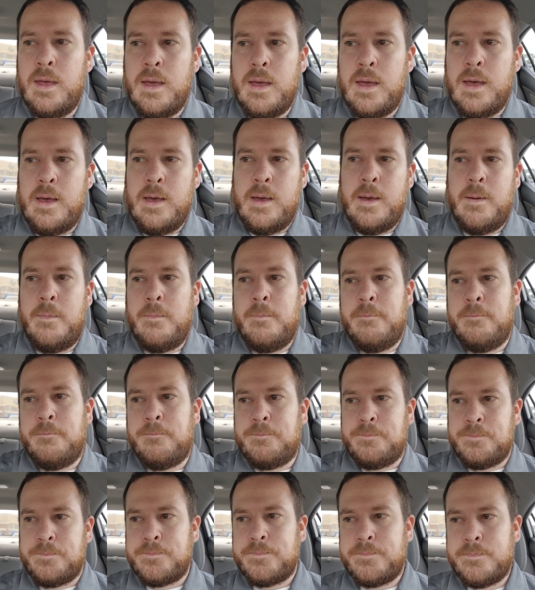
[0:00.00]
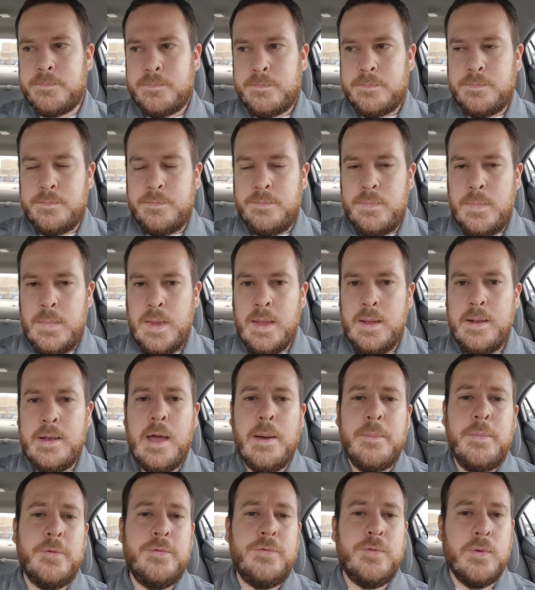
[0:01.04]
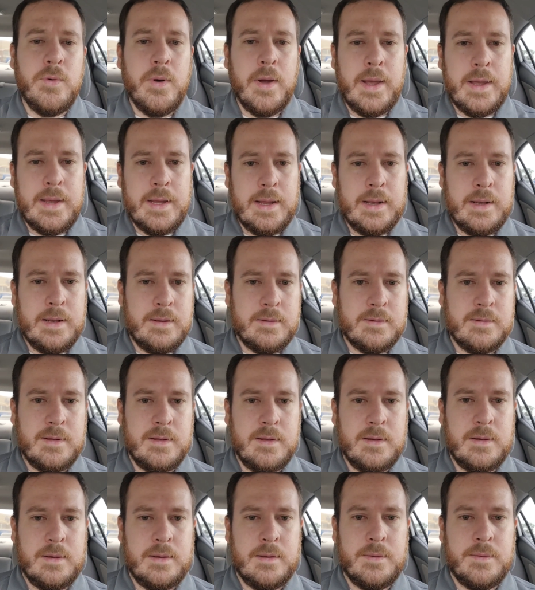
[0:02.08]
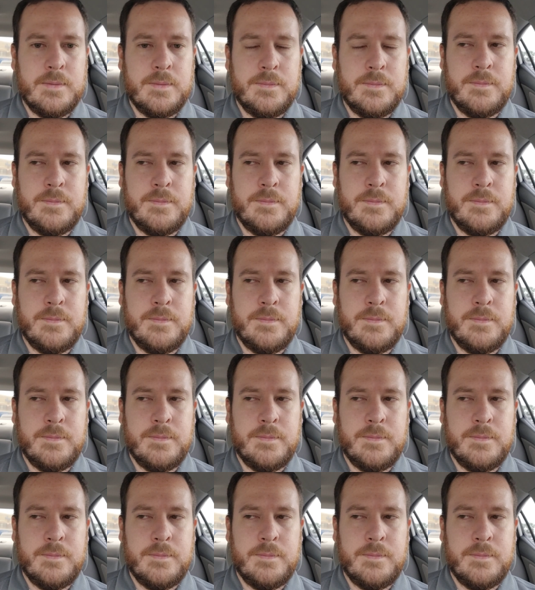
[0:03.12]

Now, before I get into